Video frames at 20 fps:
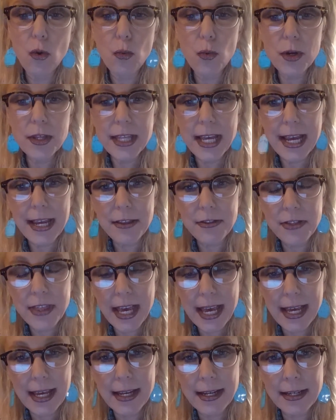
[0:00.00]
where they
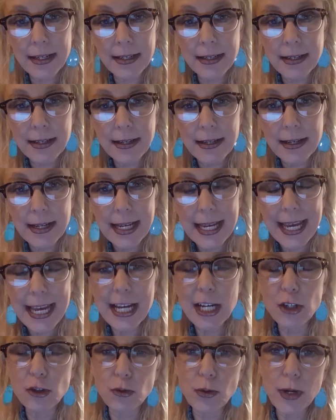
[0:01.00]
then
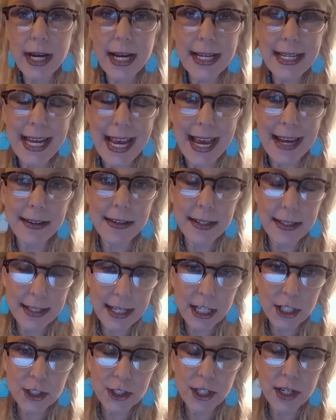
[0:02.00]
ingrain an
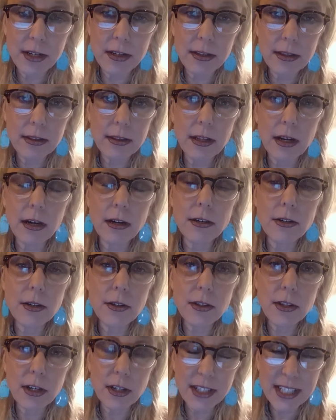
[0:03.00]
addiction, their
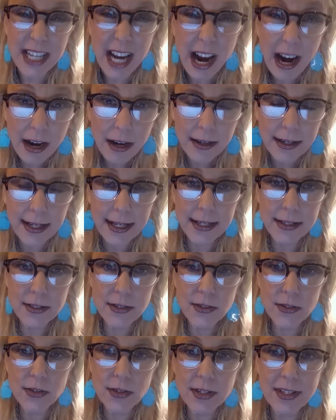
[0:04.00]
their
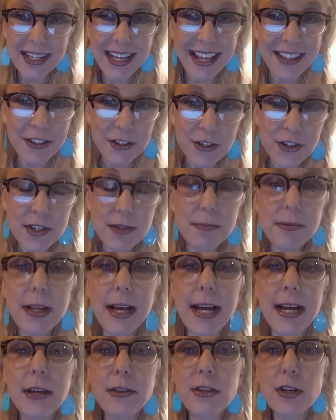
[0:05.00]
targets, not their
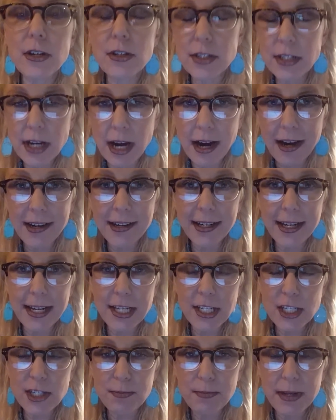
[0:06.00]
supply, their
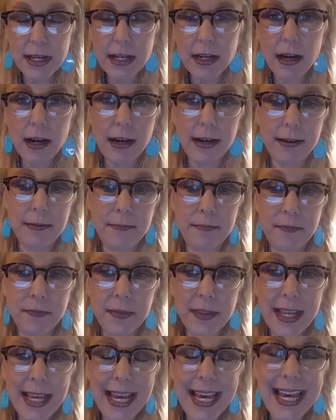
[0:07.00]
targets become
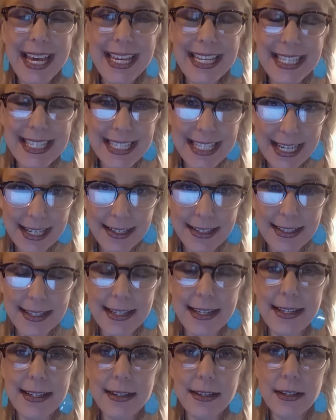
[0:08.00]

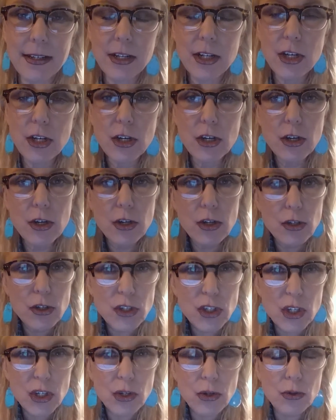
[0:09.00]
addicted
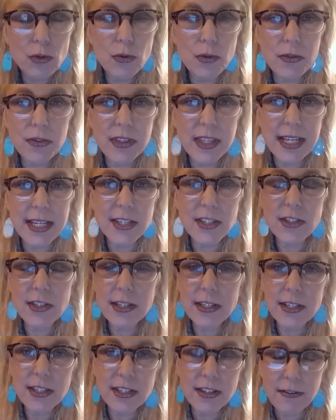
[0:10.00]
to this
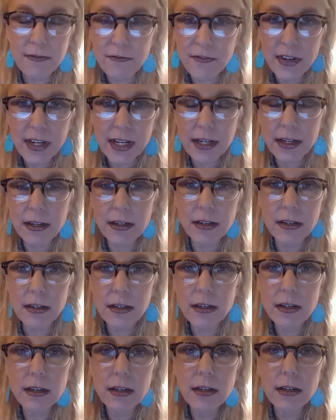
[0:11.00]
severe